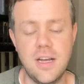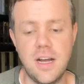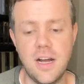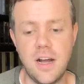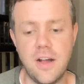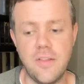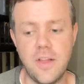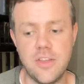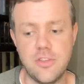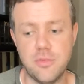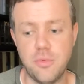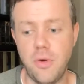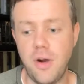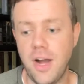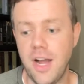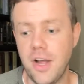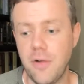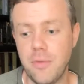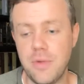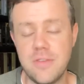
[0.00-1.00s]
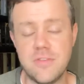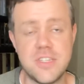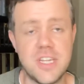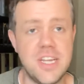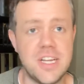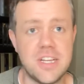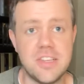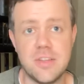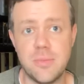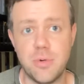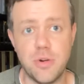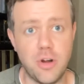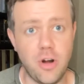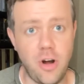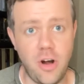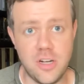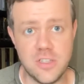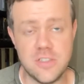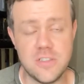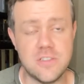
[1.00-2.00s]
That's why we've taken the
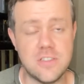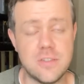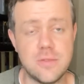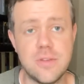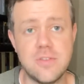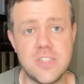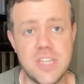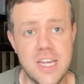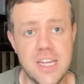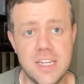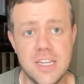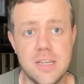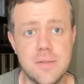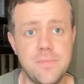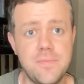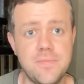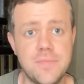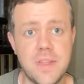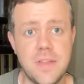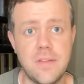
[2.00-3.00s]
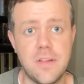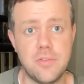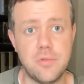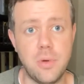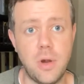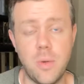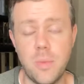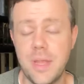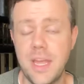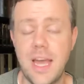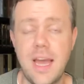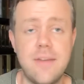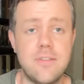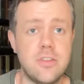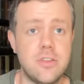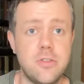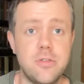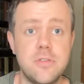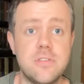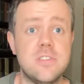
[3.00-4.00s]
precautions that we've taken. That's why we
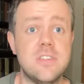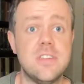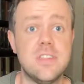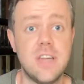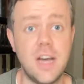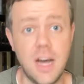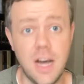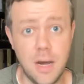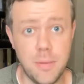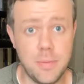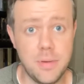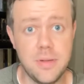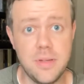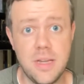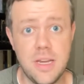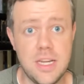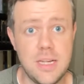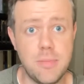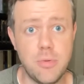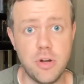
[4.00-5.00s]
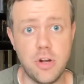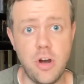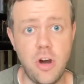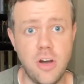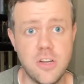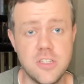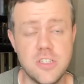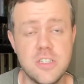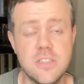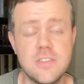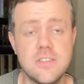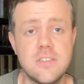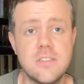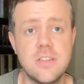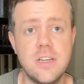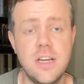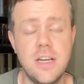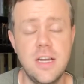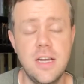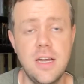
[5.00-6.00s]
haven't loosened up any precautions.
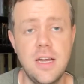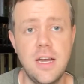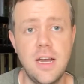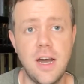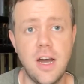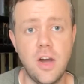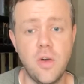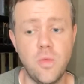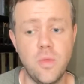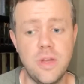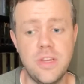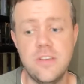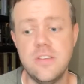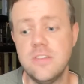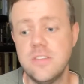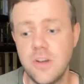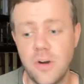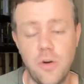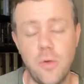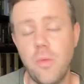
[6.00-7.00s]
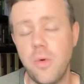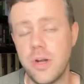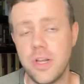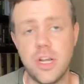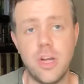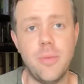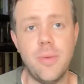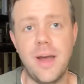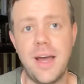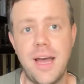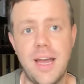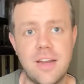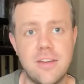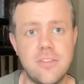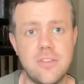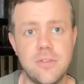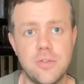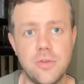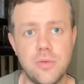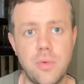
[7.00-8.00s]
We don't want to go back
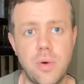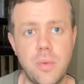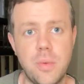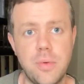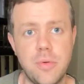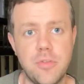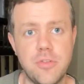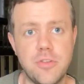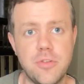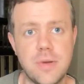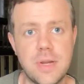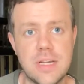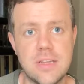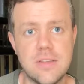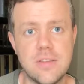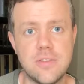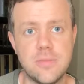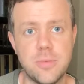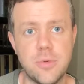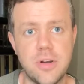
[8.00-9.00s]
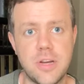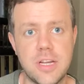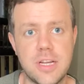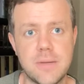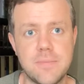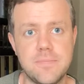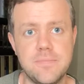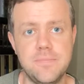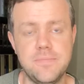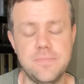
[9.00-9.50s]
to what we were doing in the spring.